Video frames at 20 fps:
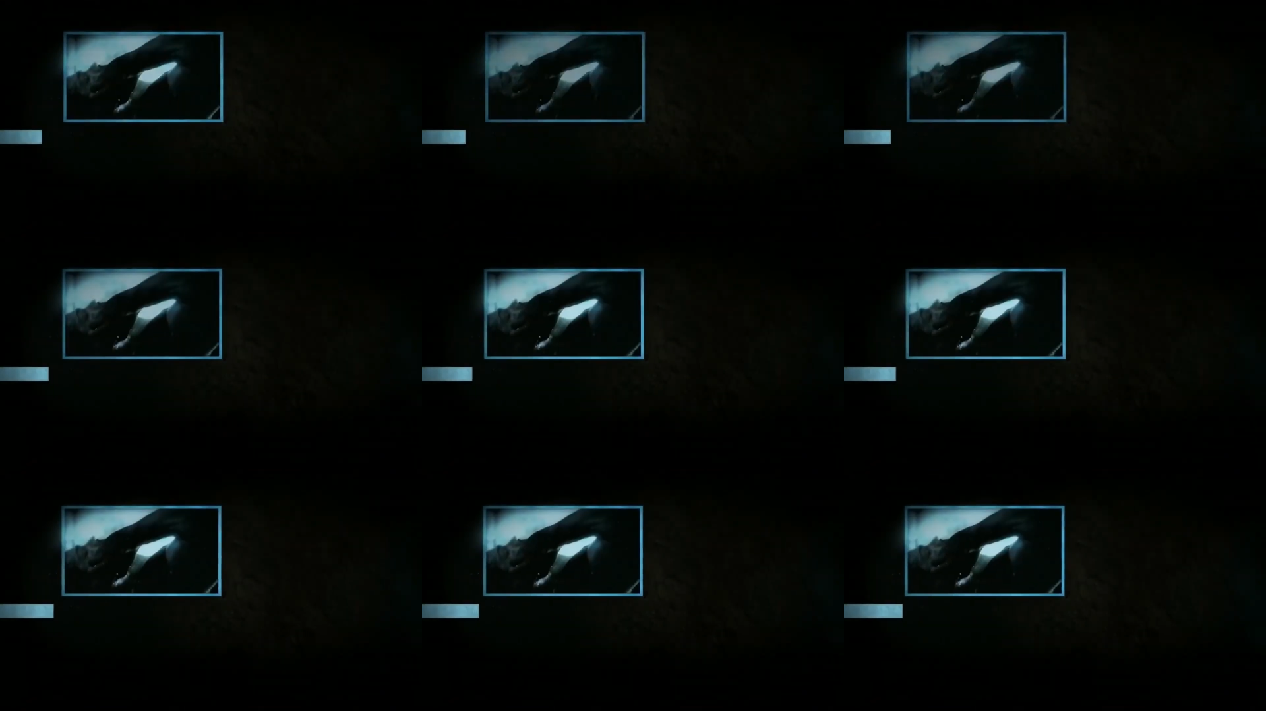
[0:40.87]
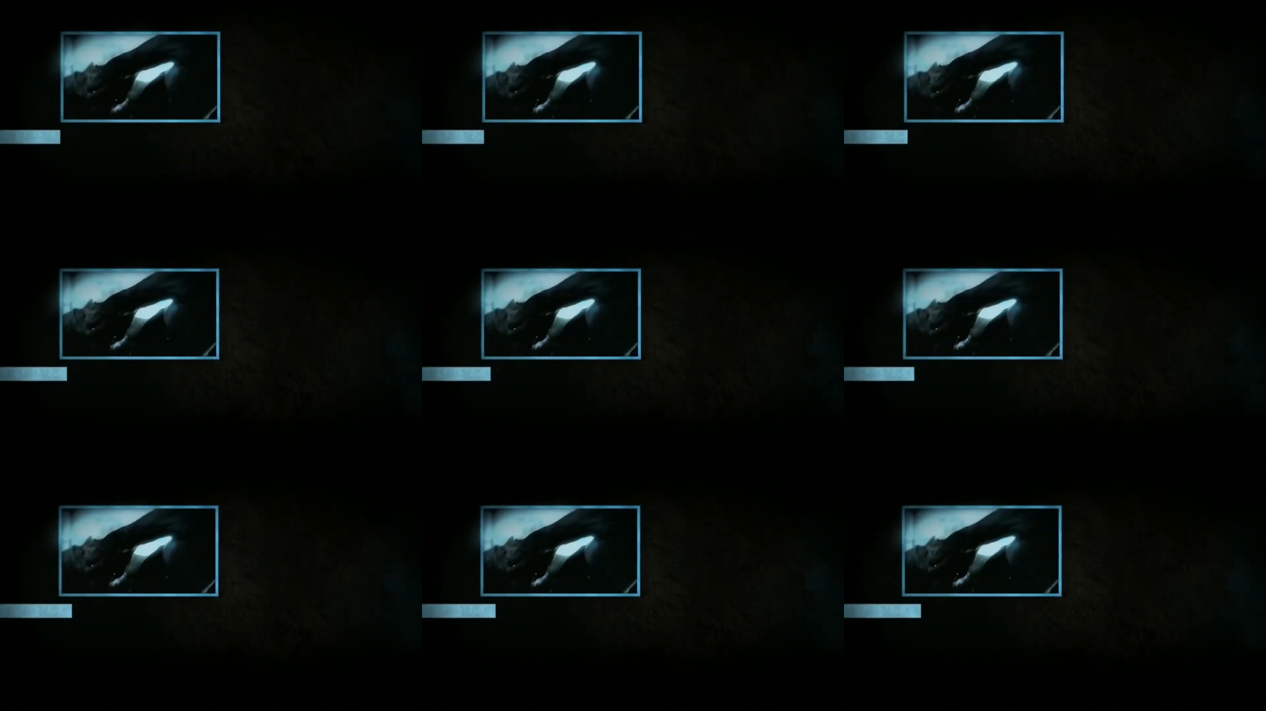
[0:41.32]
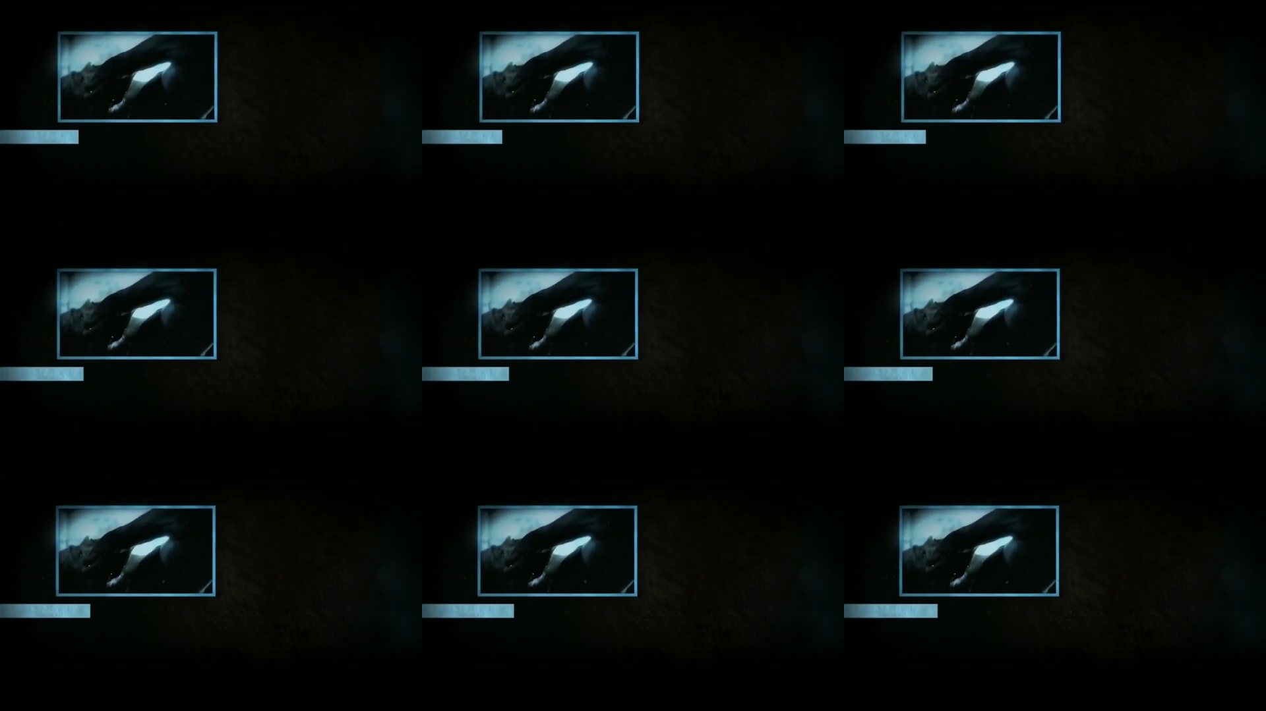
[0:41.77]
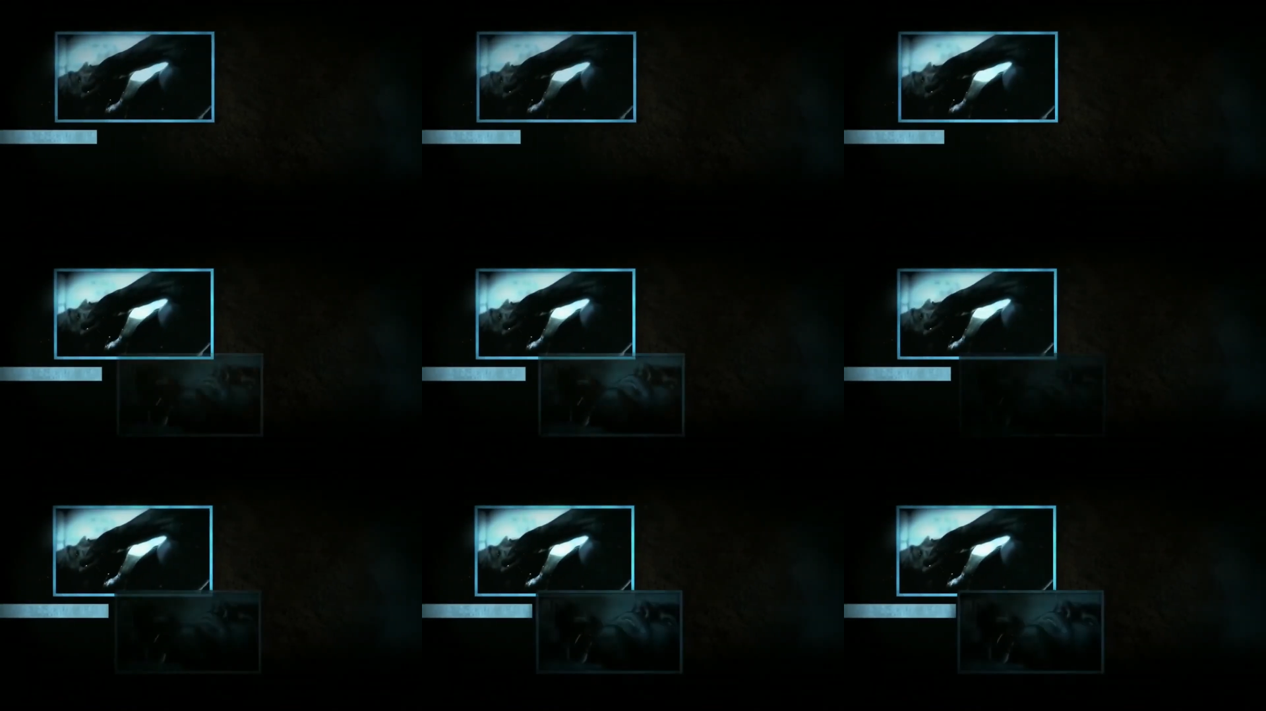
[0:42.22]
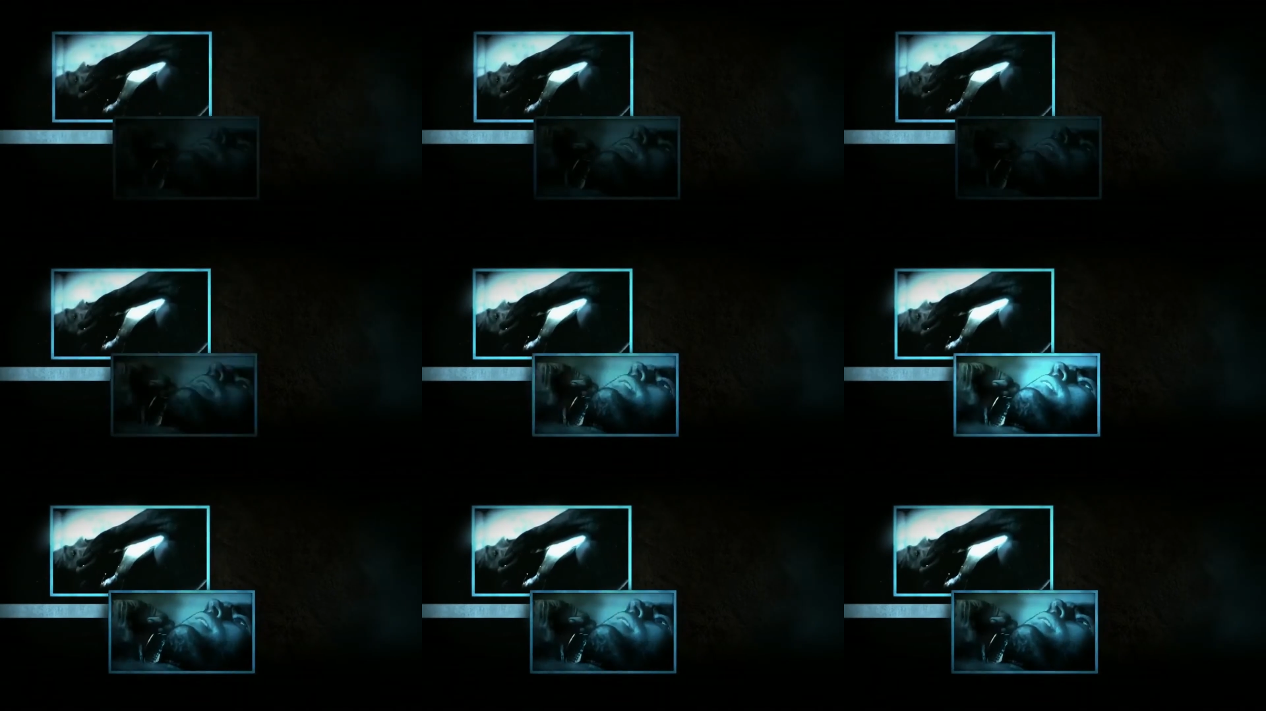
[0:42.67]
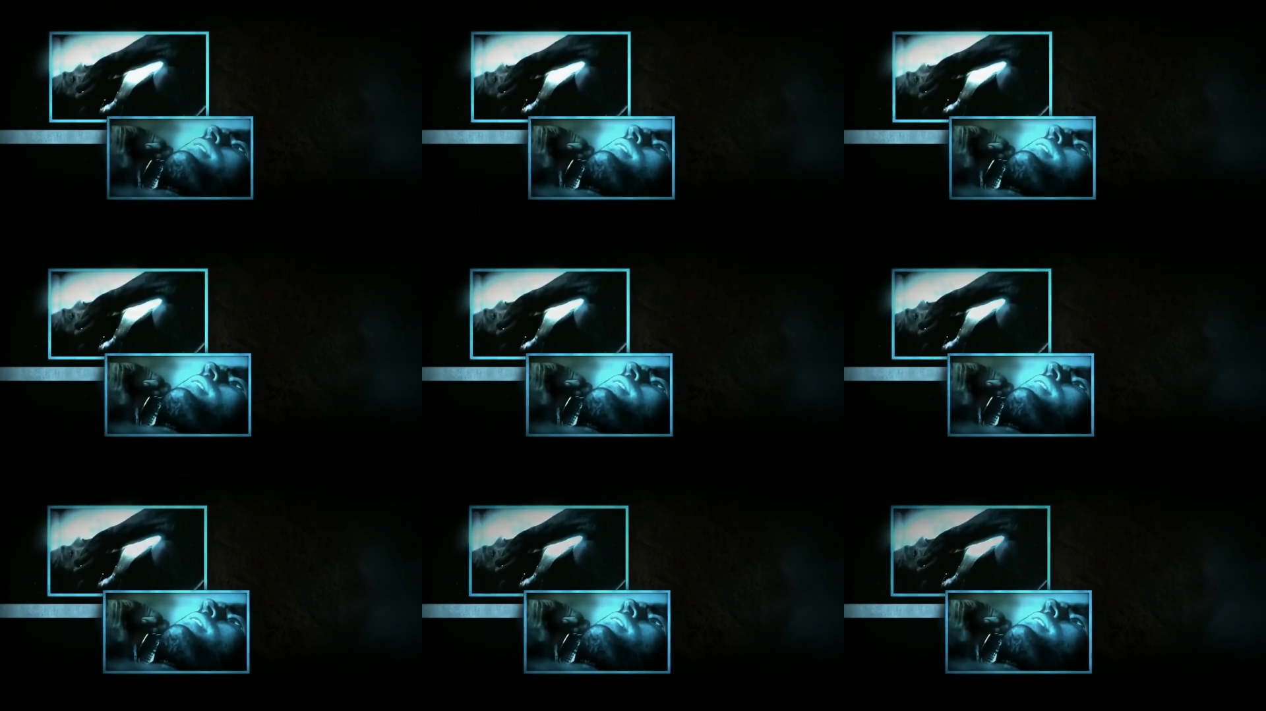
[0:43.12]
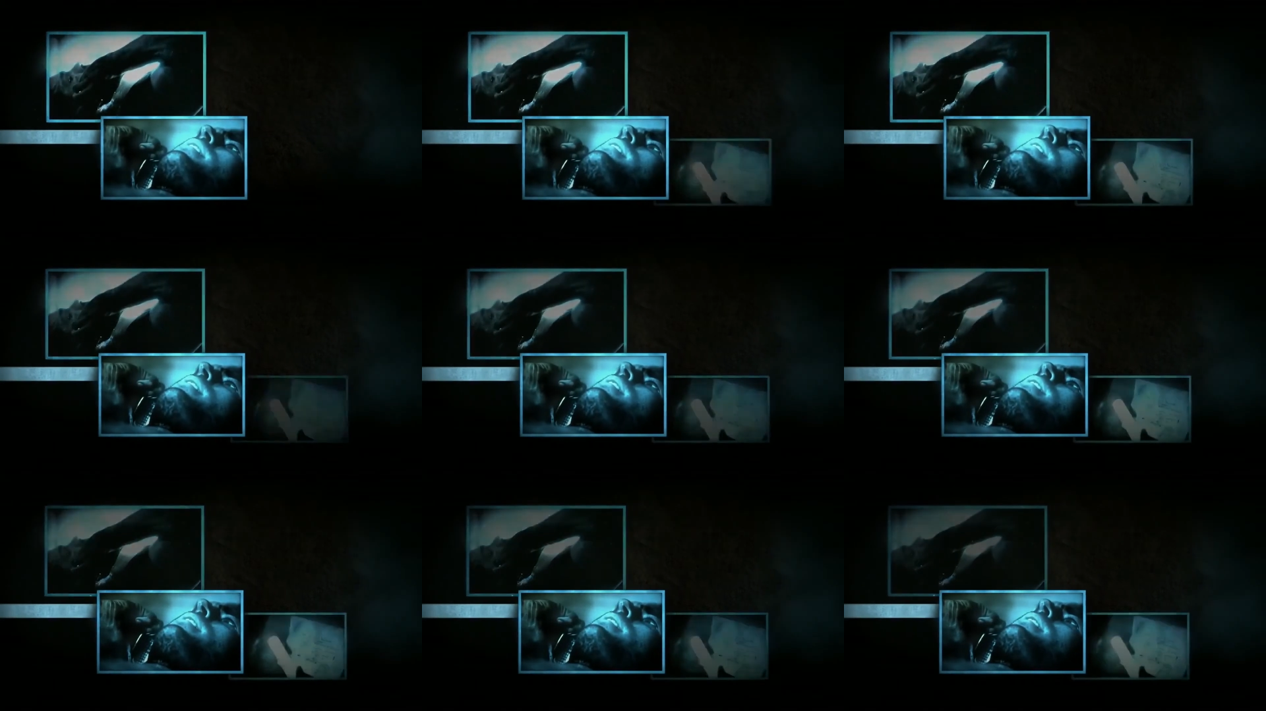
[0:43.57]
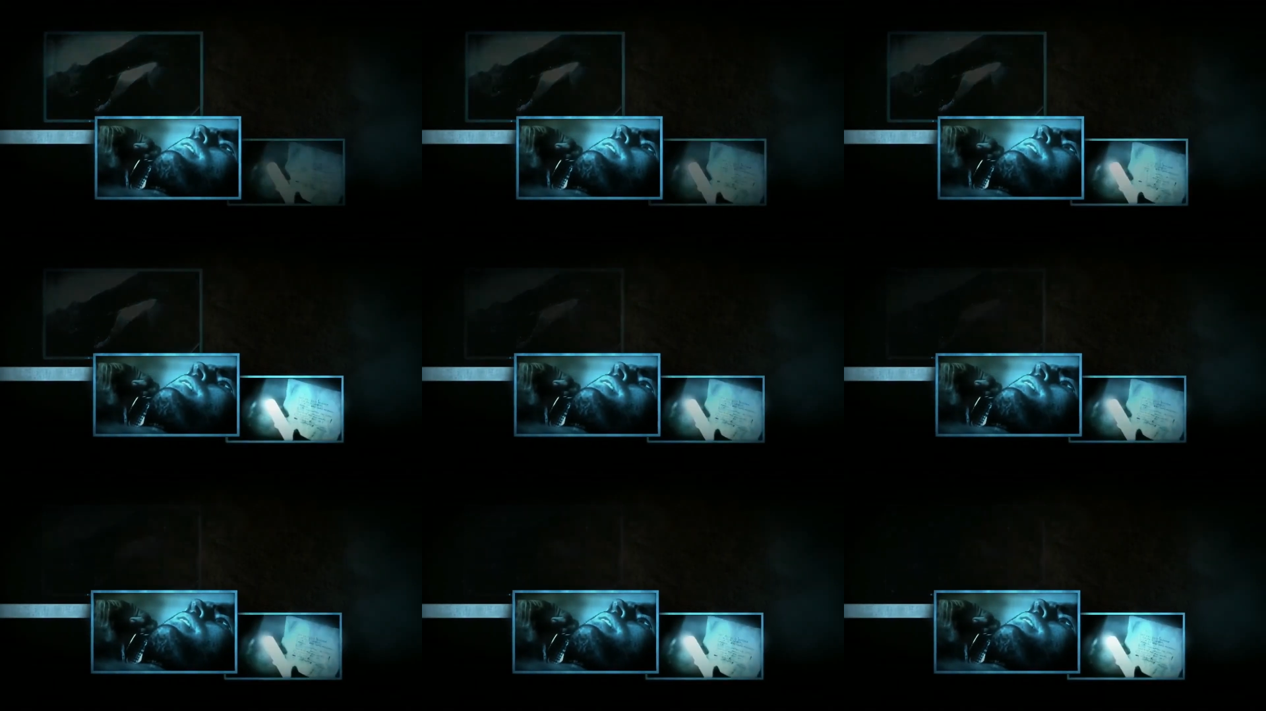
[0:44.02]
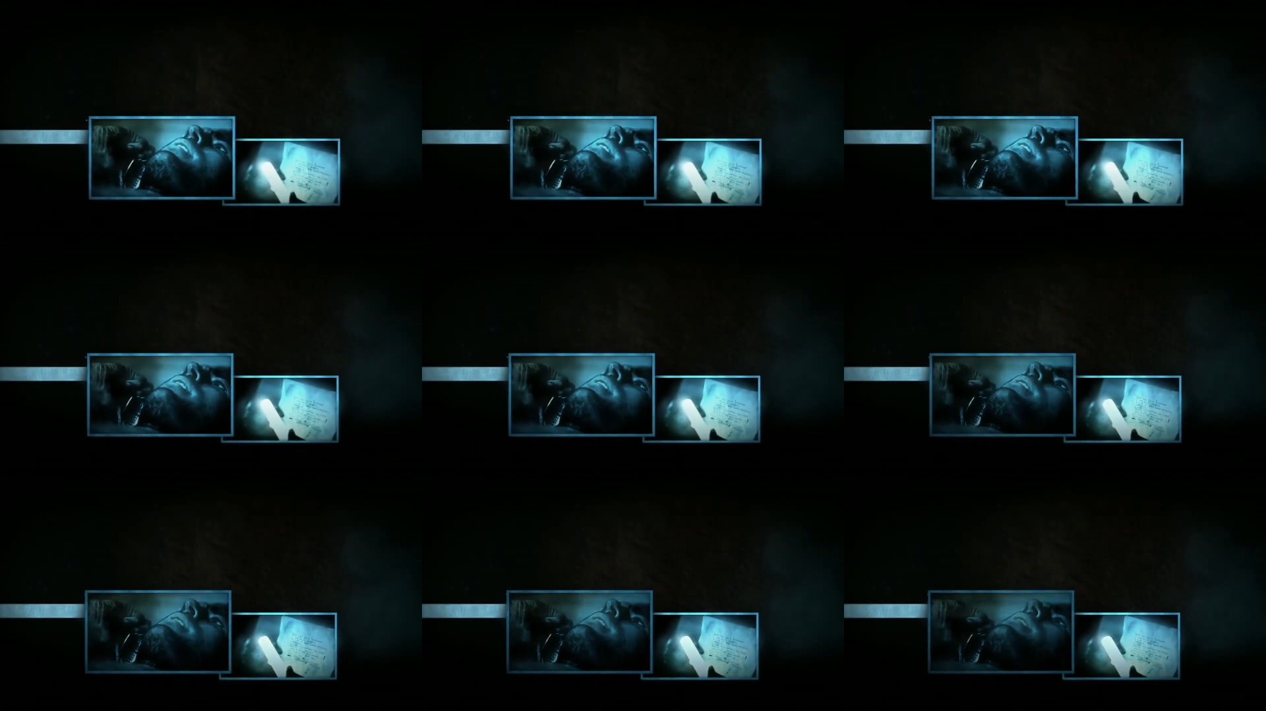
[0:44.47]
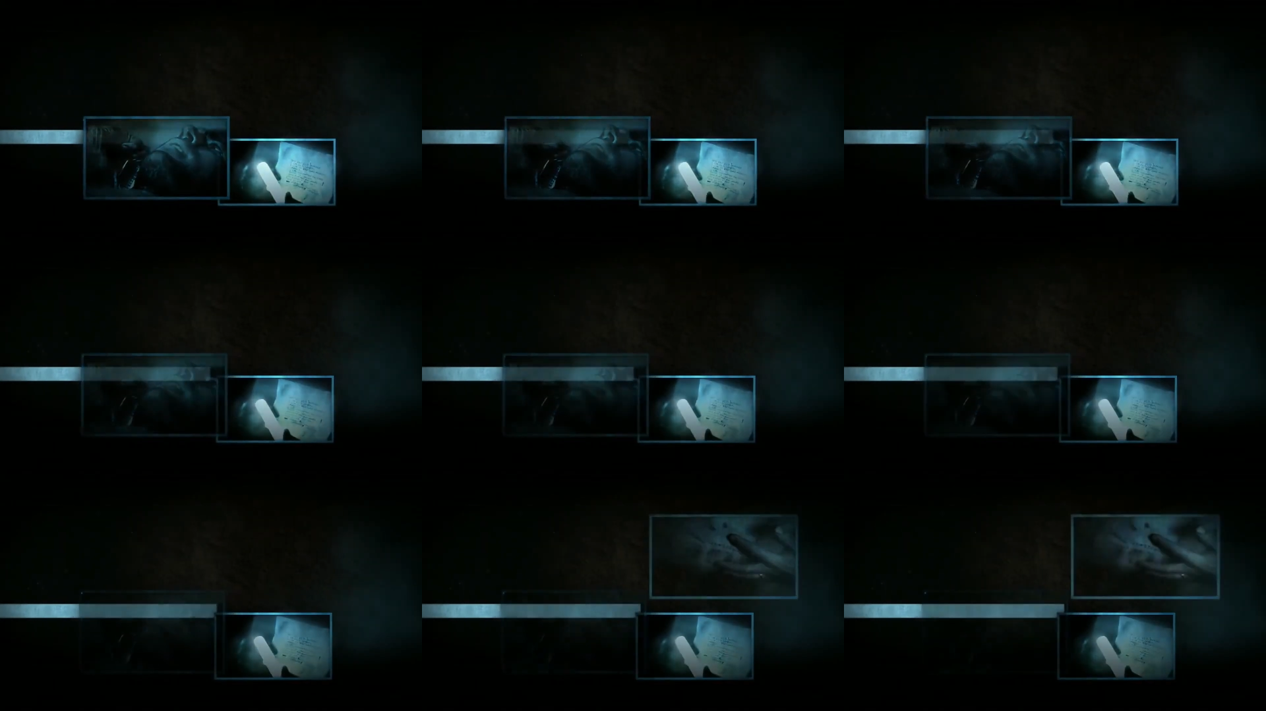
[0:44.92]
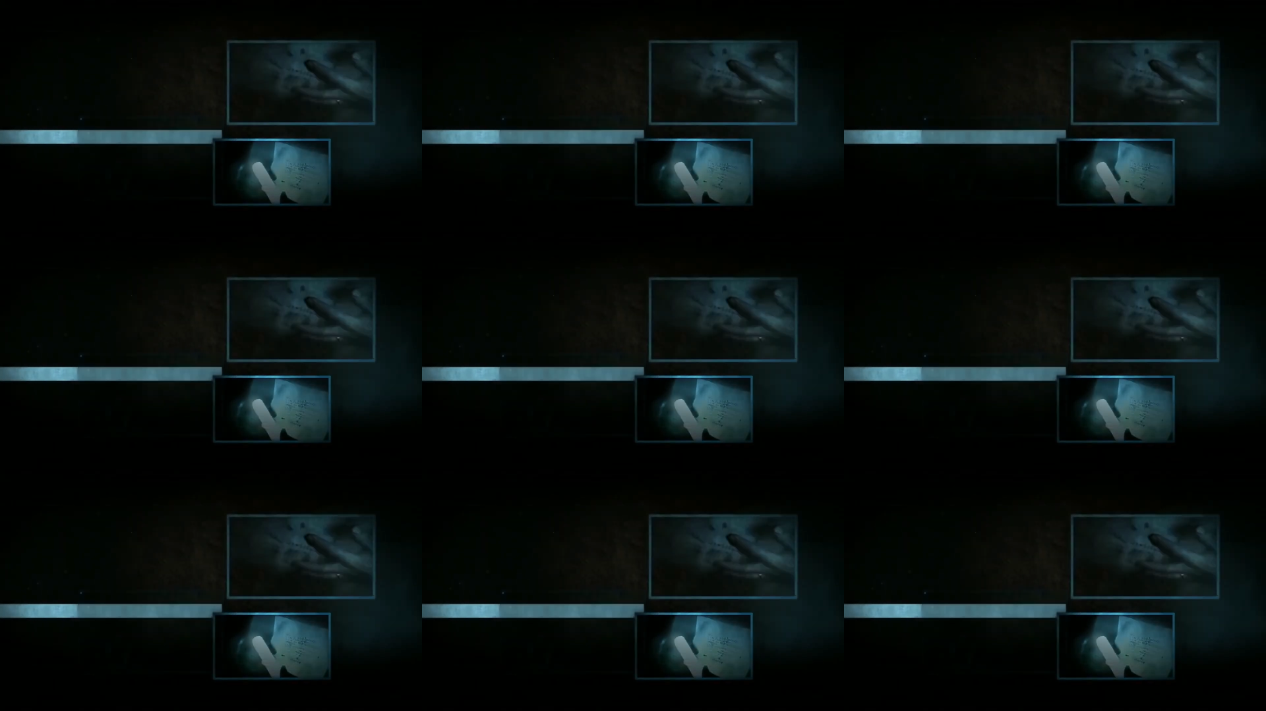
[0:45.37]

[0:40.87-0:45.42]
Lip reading: [unreadable: no face in view]